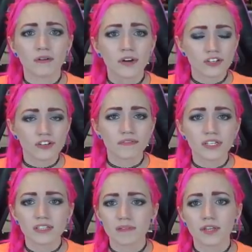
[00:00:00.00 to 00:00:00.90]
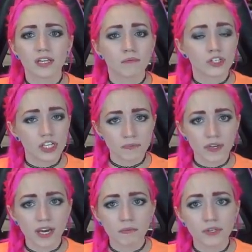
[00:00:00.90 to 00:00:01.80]
and I'm not sure if this is something that will just
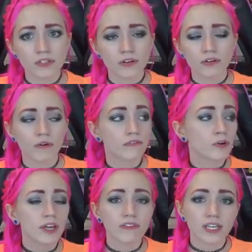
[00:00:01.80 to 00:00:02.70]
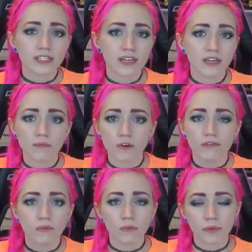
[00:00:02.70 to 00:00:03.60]
be at Blizzard, or if they're giving it to him, or
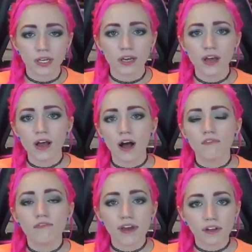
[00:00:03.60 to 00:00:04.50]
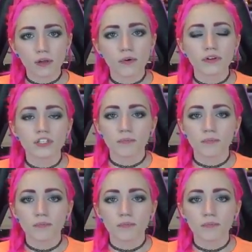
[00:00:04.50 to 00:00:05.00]
if it will be available